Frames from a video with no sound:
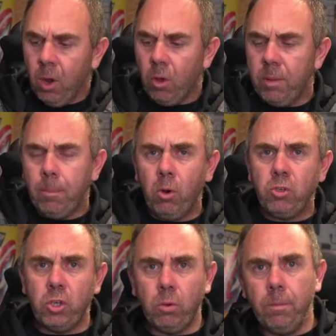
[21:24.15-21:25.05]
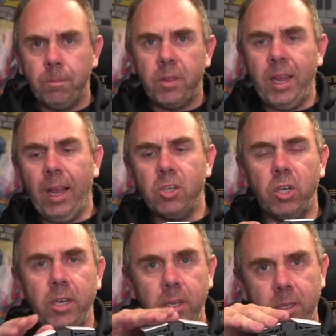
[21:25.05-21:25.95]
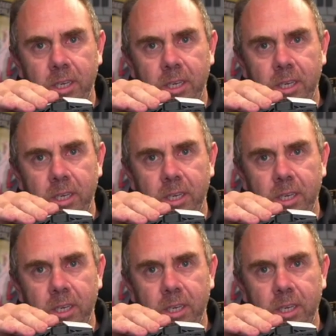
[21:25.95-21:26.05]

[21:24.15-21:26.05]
On the module, they actually